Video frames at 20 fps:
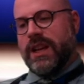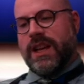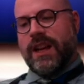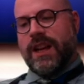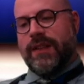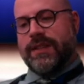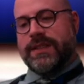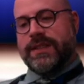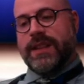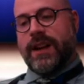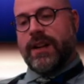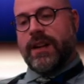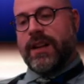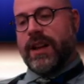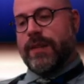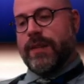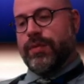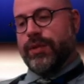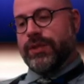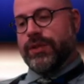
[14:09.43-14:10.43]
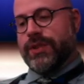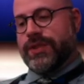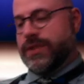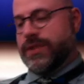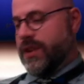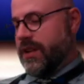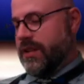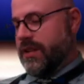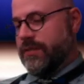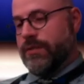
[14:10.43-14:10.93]
Every Saturday I pulled the
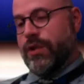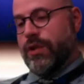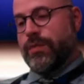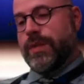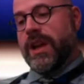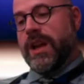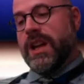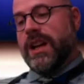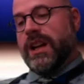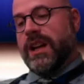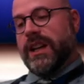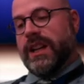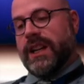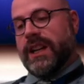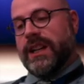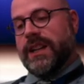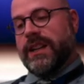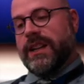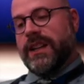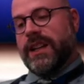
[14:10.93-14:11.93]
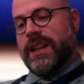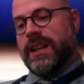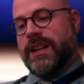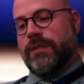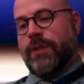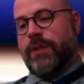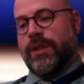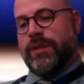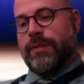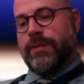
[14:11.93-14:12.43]
starter rope again and again
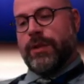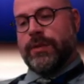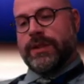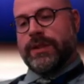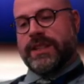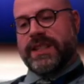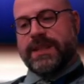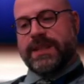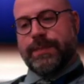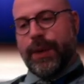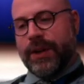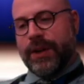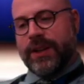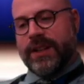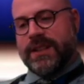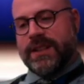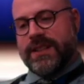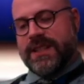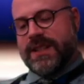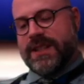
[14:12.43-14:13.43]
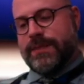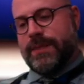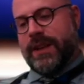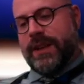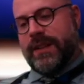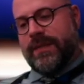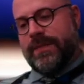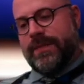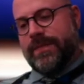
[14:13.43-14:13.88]
while the mower sputtered and spit.